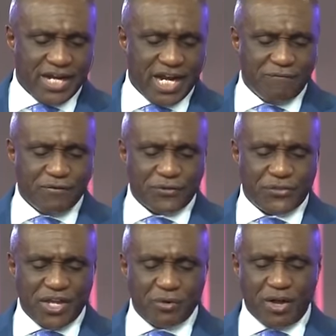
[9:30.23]
If you
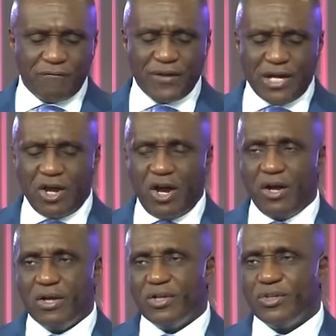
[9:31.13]
think you're a failure,
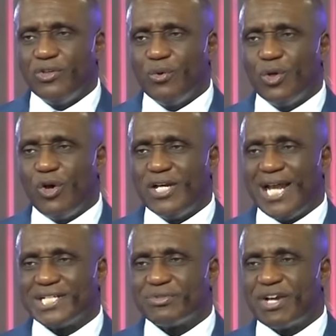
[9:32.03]
you will only
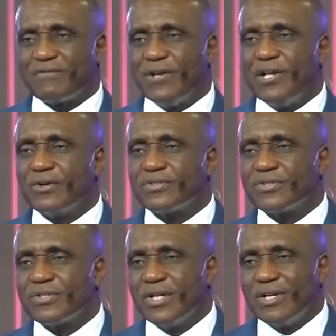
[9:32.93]
attract
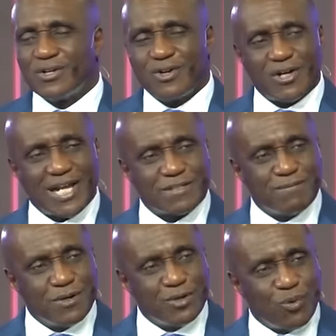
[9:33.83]
failures. God has
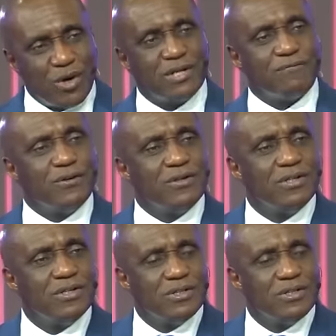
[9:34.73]
made you wonderful.